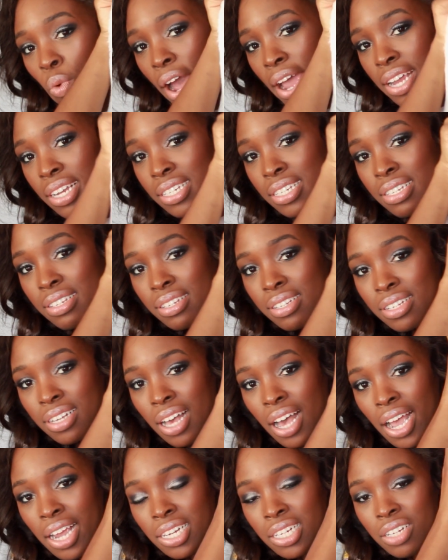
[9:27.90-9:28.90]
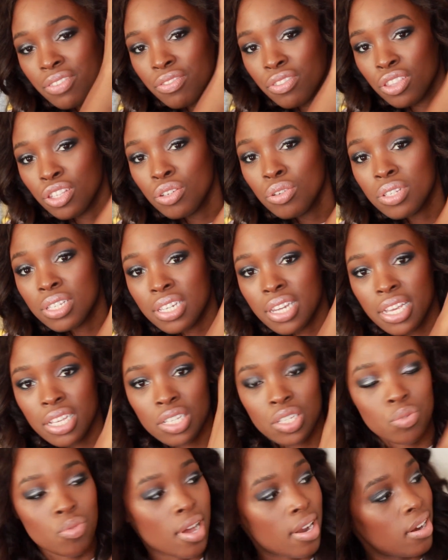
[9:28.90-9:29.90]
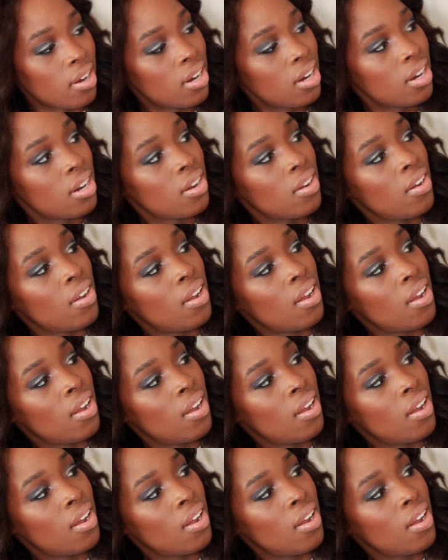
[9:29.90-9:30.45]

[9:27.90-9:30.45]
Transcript: white kind of loose knit sweater.